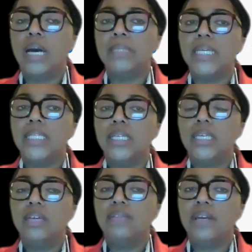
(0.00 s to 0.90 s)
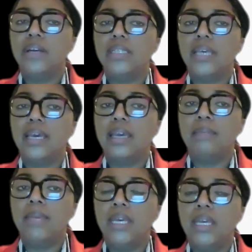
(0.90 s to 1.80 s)
testing if there is a
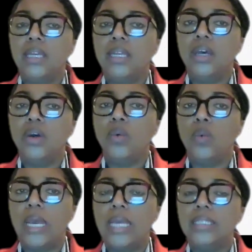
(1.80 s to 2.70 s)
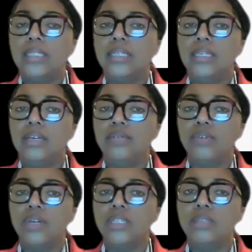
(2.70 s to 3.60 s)
mean weight
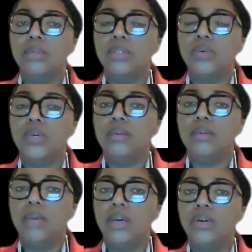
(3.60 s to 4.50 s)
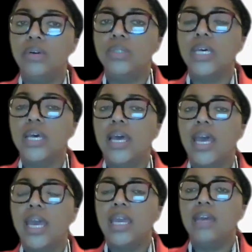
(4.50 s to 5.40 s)
difference between males
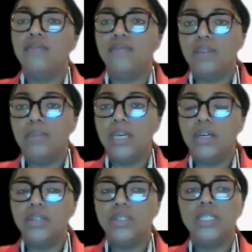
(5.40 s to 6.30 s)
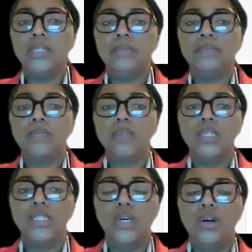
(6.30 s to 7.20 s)
and females.
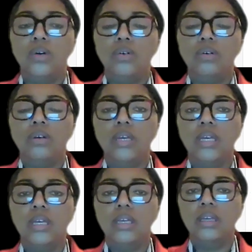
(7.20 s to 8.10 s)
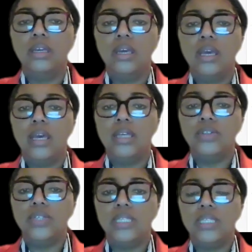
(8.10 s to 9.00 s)
So as
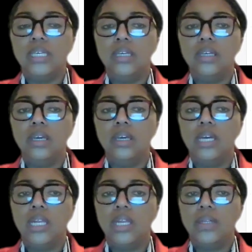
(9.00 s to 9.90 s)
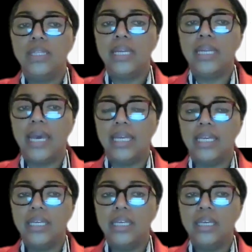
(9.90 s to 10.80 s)
you can see, loaded that data
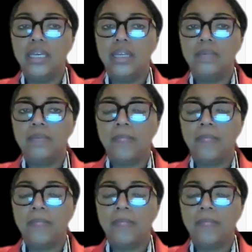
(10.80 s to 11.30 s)
in,